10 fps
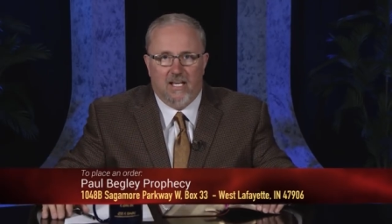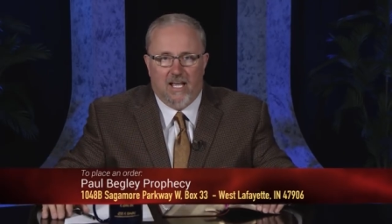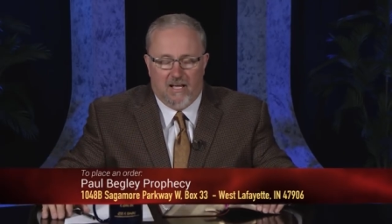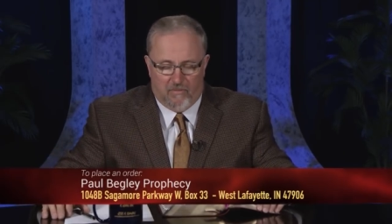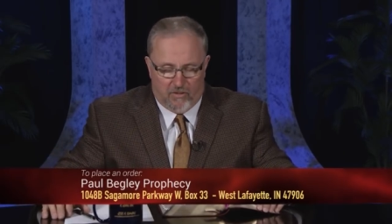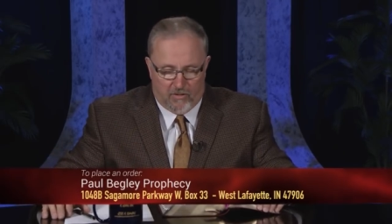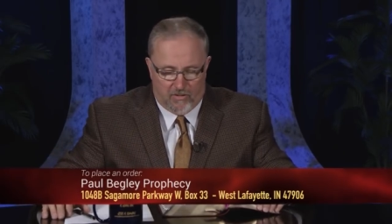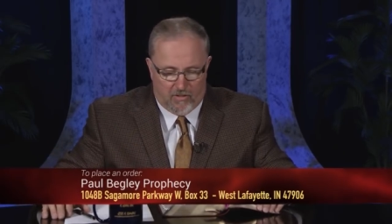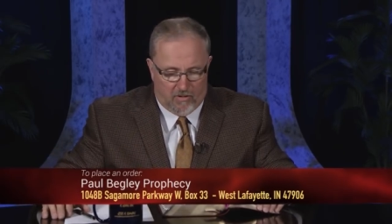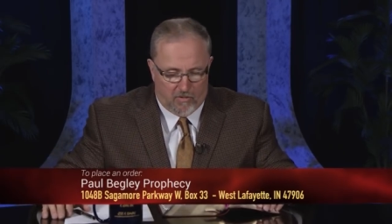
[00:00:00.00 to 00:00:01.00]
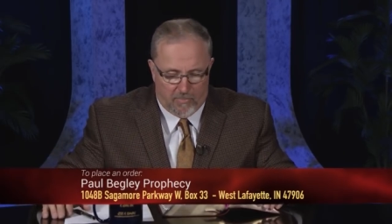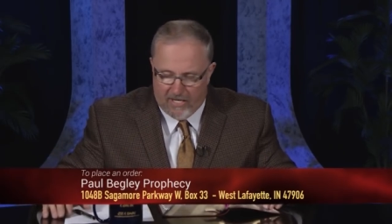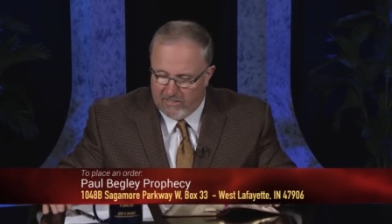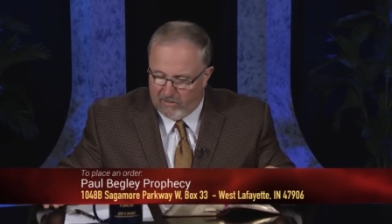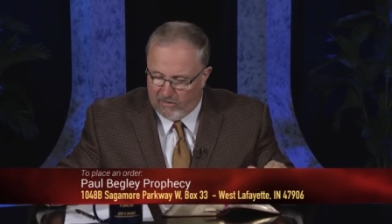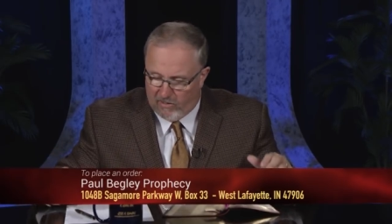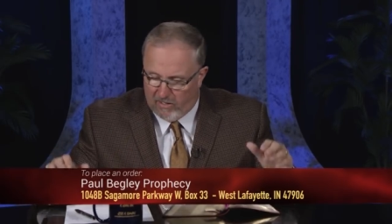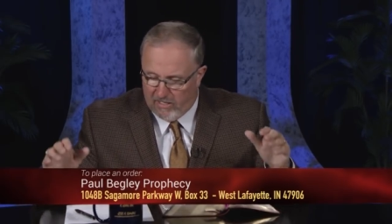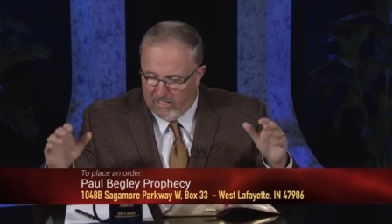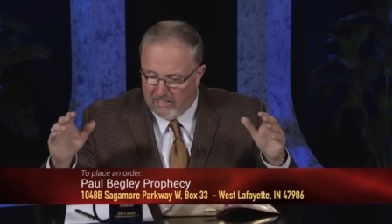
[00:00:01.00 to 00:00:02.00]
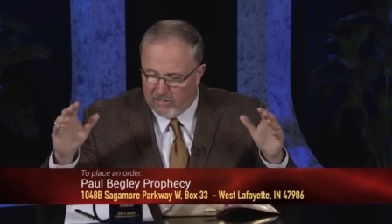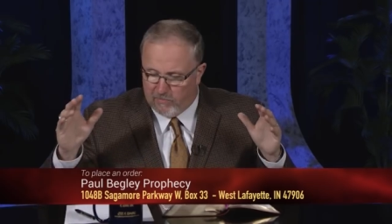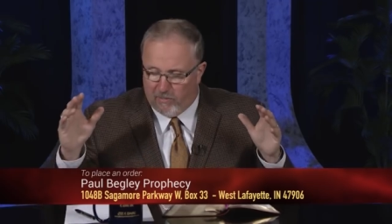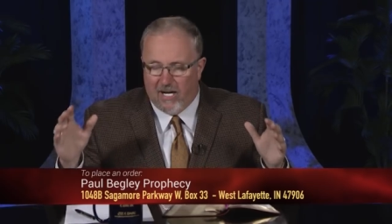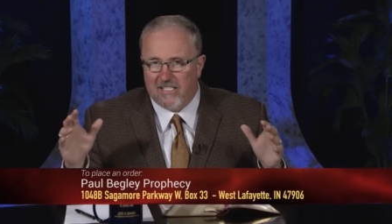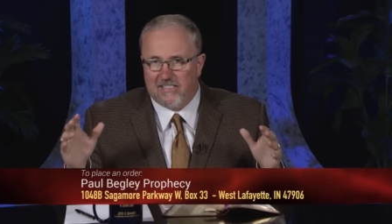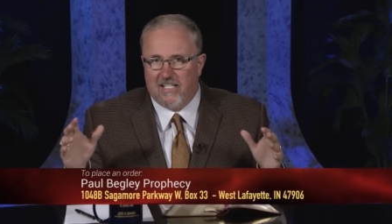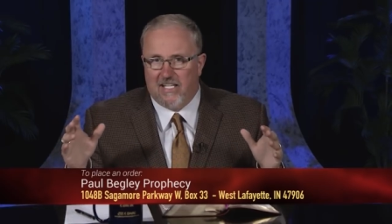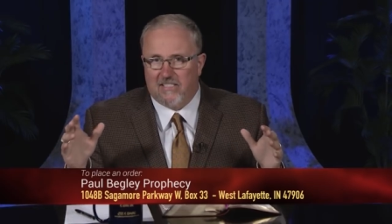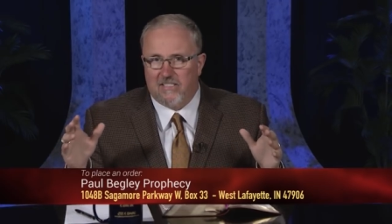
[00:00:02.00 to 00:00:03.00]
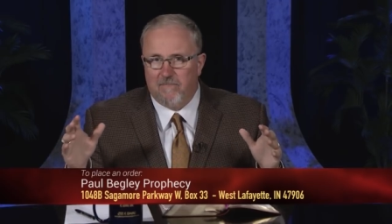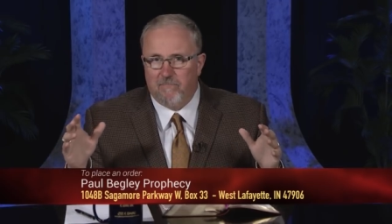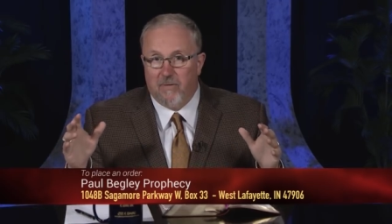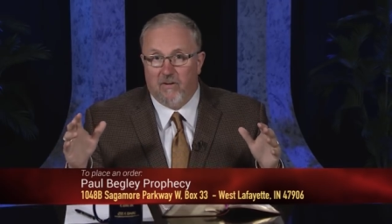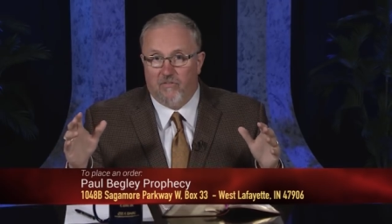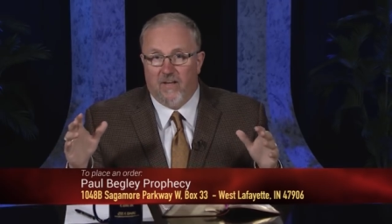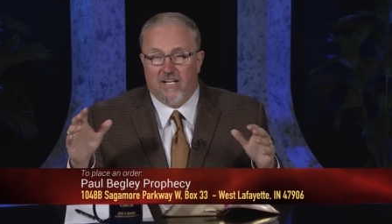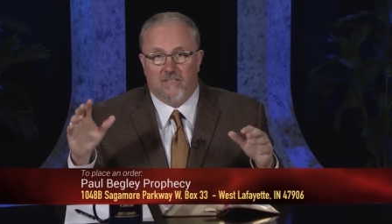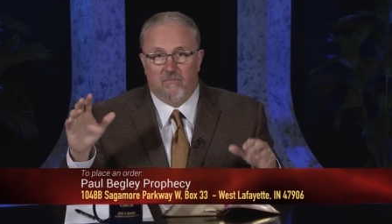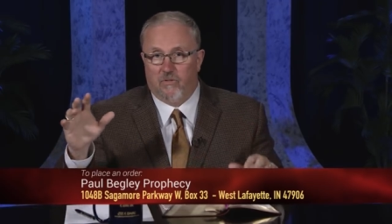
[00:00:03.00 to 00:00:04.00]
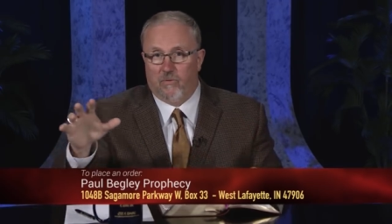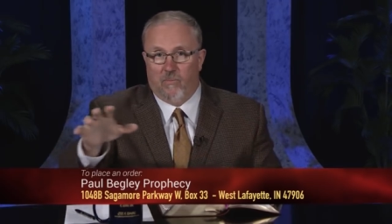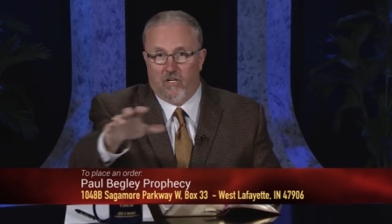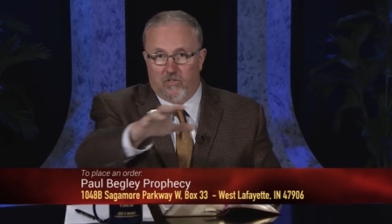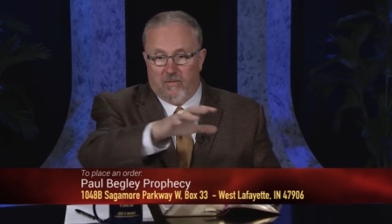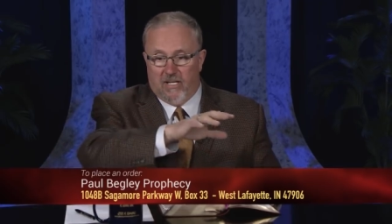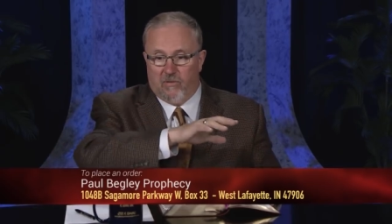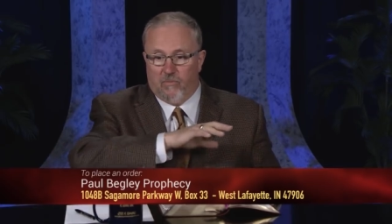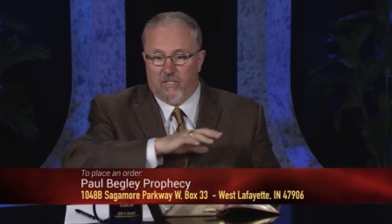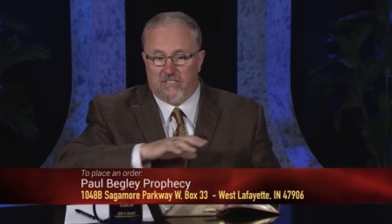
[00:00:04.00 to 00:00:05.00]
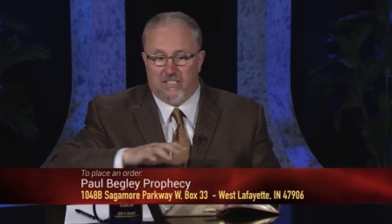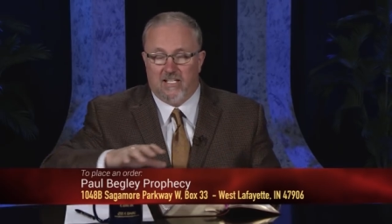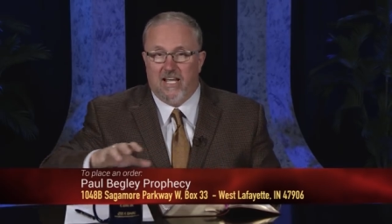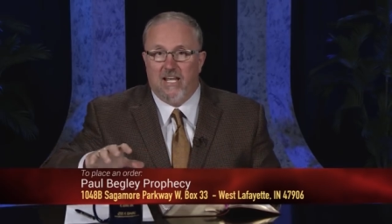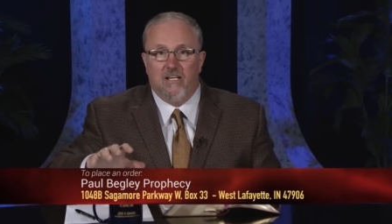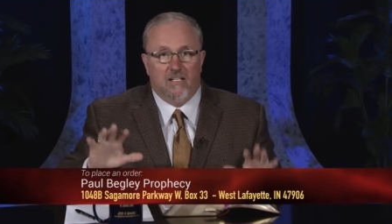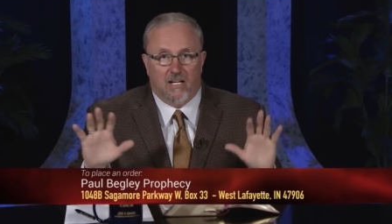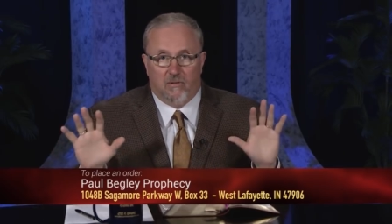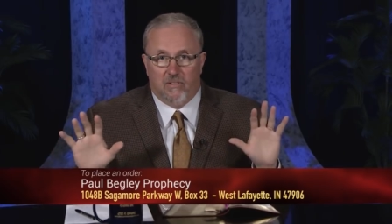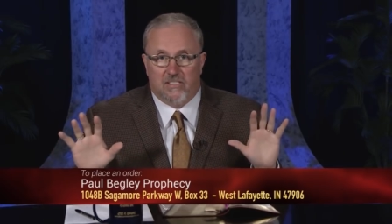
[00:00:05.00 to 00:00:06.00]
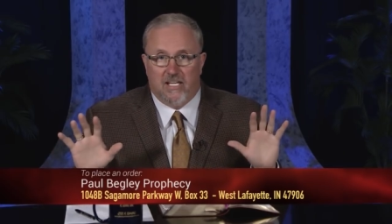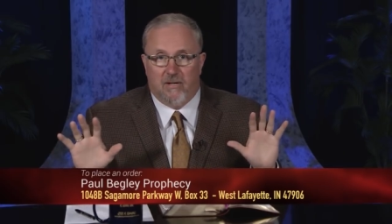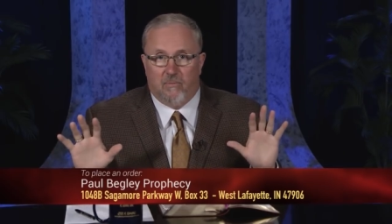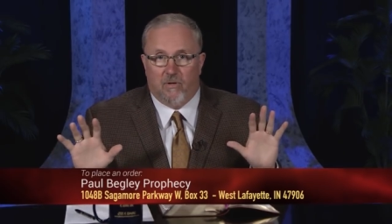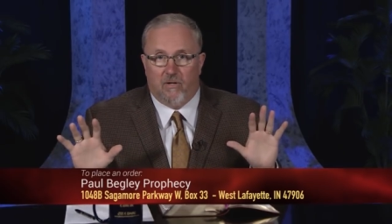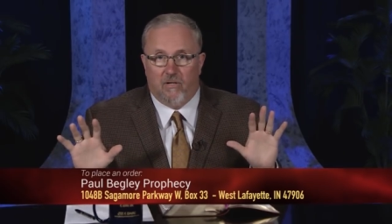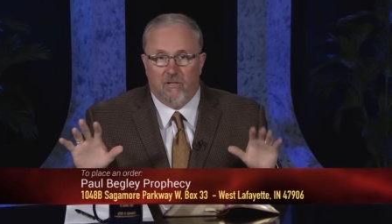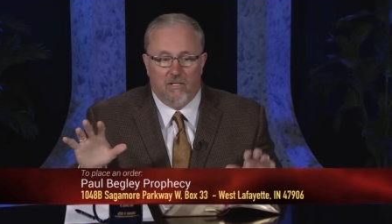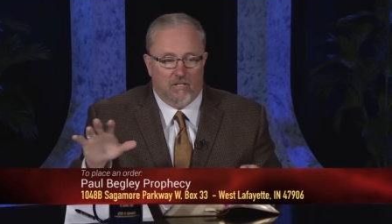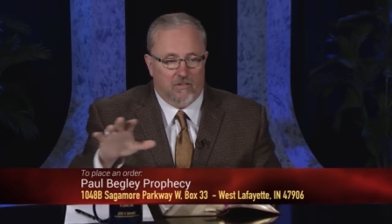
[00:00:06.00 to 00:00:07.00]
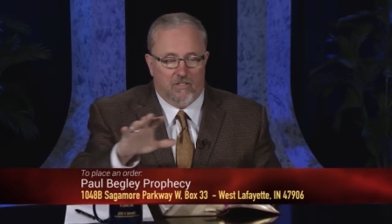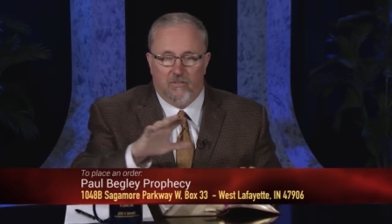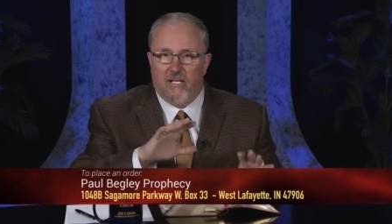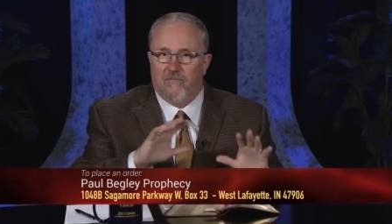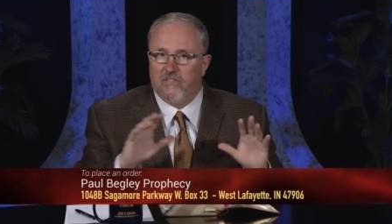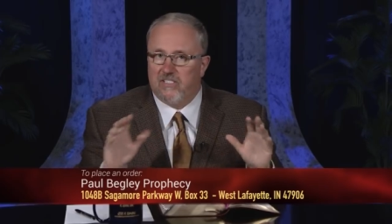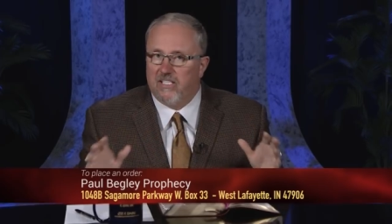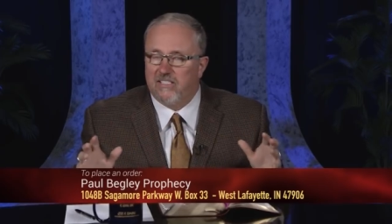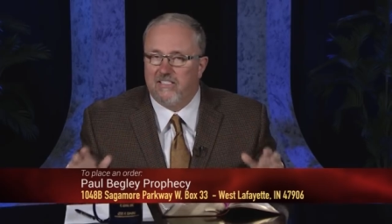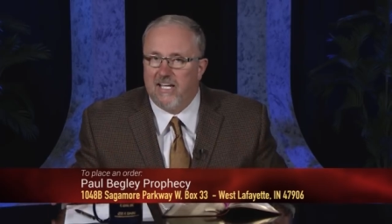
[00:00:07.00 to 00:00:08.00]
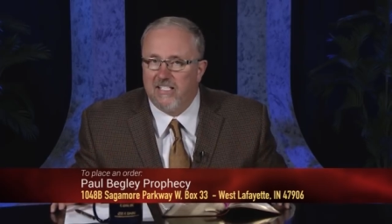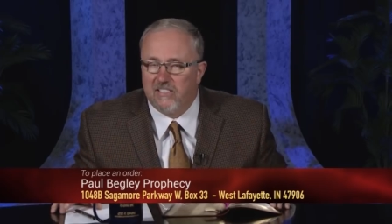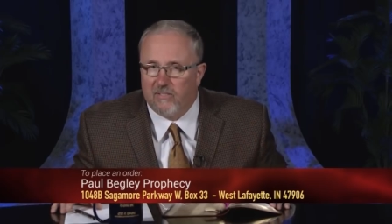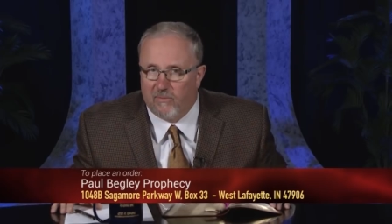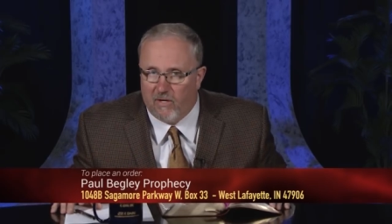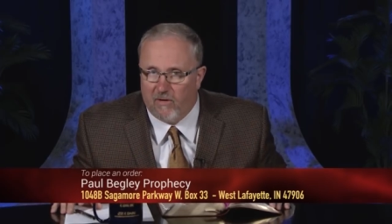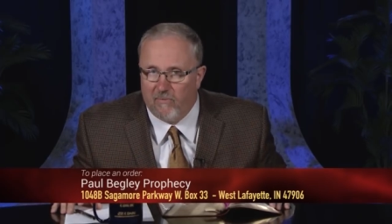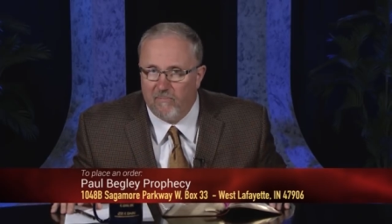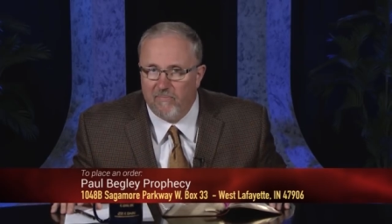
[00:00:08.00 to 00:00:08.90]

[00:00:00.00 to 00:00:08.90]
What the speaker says: and we're going to obey the Lord in this process. Matter of fact, we're going to march around it once a day. Not going to say a word. Going to do that for 6 days in a row.